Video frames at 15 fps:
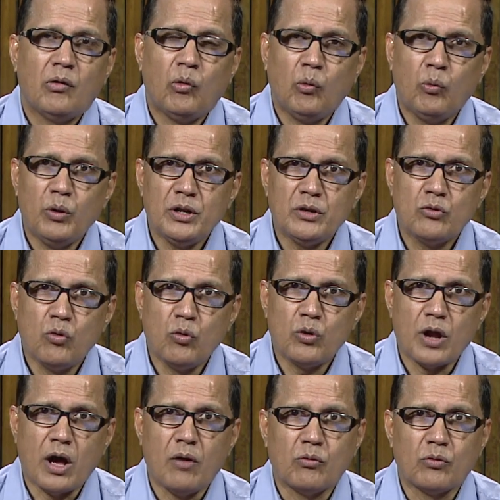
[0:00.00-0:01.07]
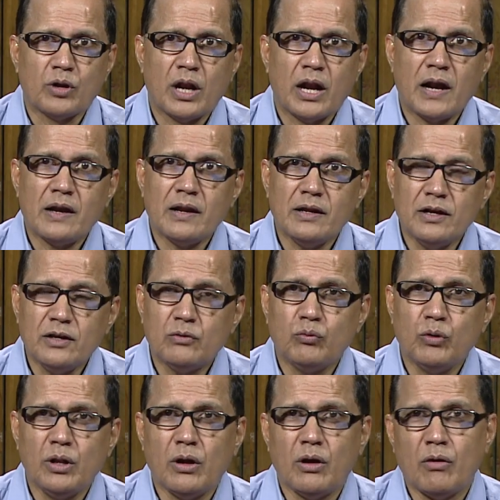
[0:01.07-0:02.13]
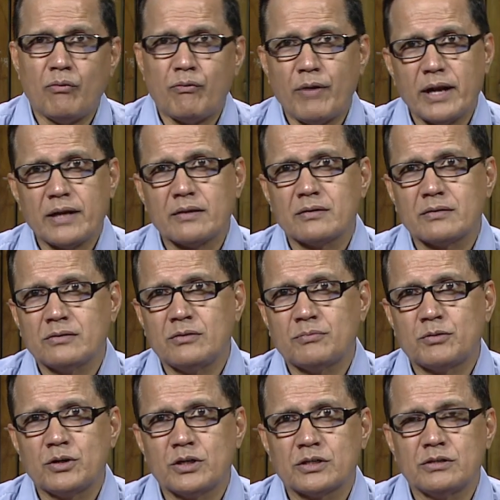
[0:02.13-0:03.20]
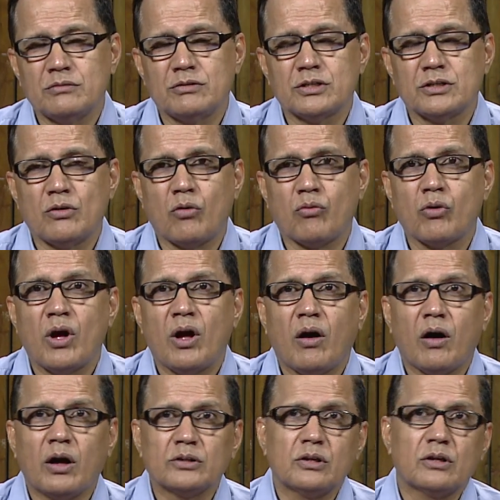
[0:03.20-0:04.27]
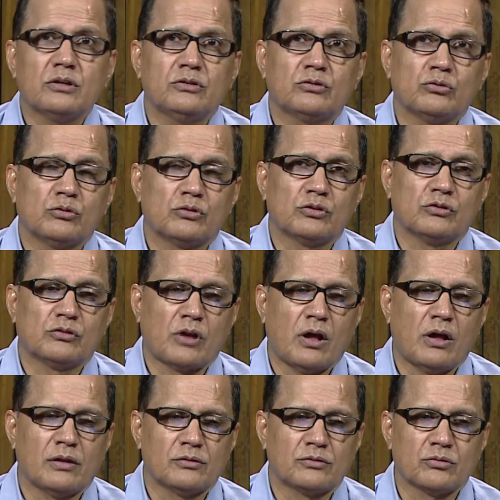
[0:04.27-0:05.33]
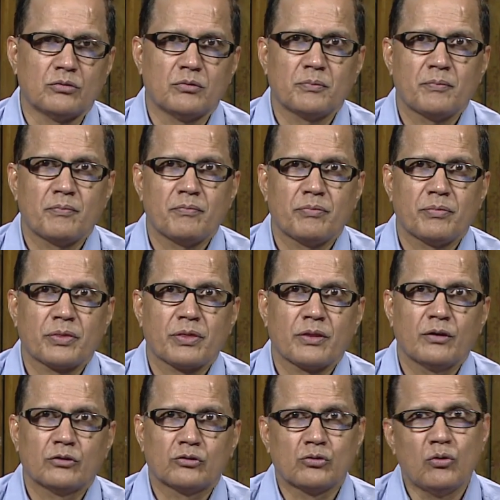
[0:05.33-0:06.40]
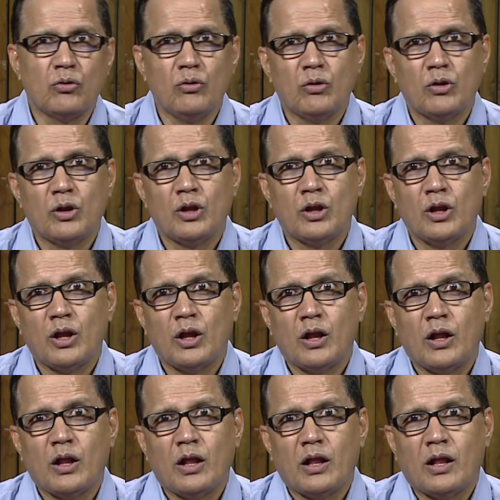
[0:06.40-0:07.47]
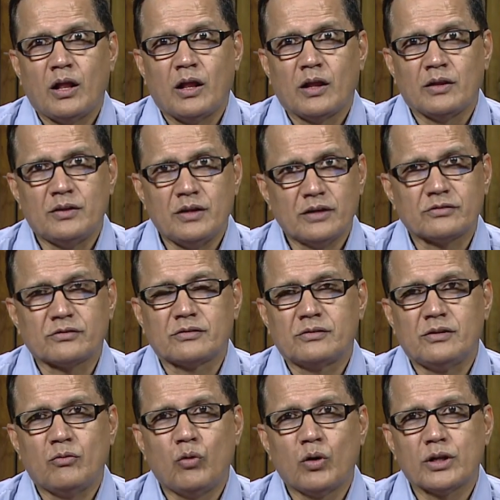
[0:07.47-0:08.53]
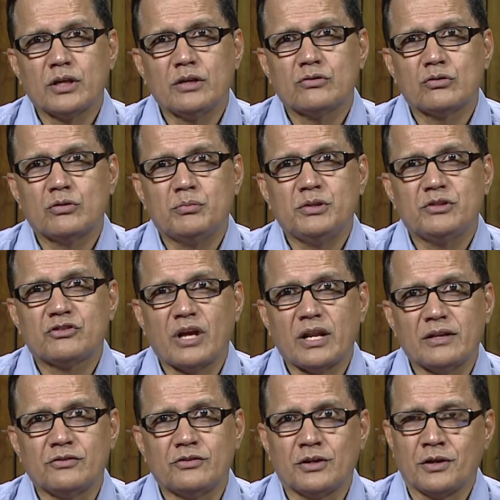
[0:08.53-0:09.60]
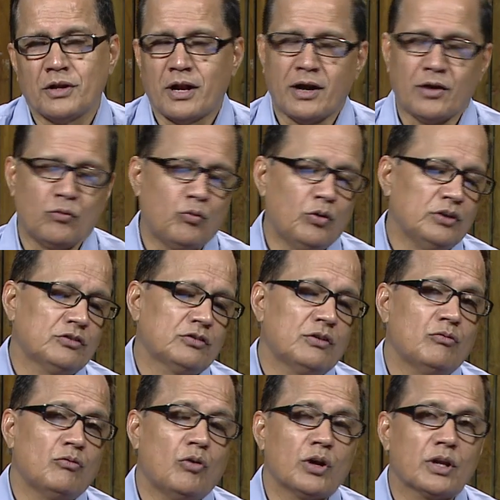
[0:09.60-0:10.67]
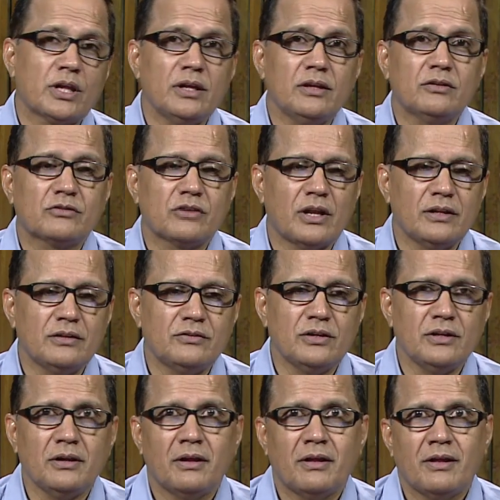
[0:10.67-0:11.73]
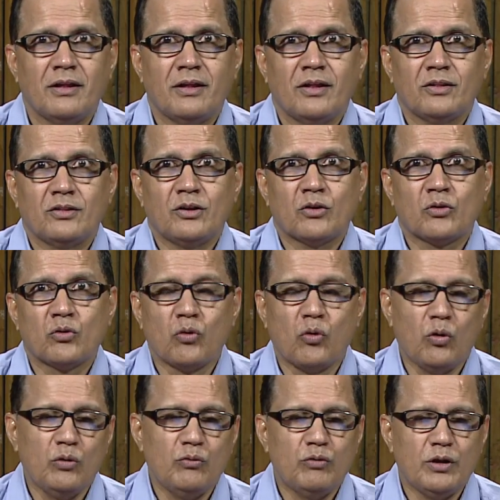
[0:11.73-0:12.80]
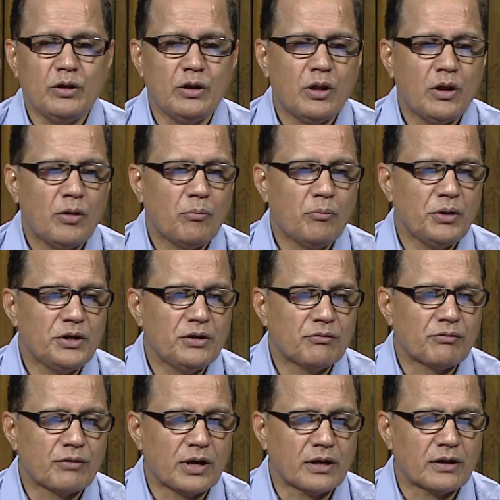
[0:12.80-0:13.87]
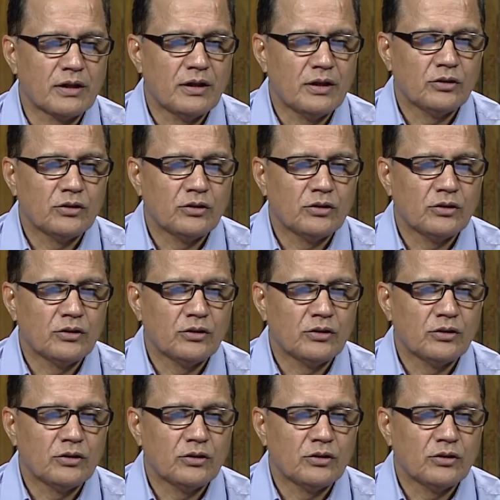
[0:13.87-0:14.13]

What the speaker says: will go down, and it will affect the productivity of other resources also. So, yes, the working should be challenging, and once the working is challenging, the role will be different.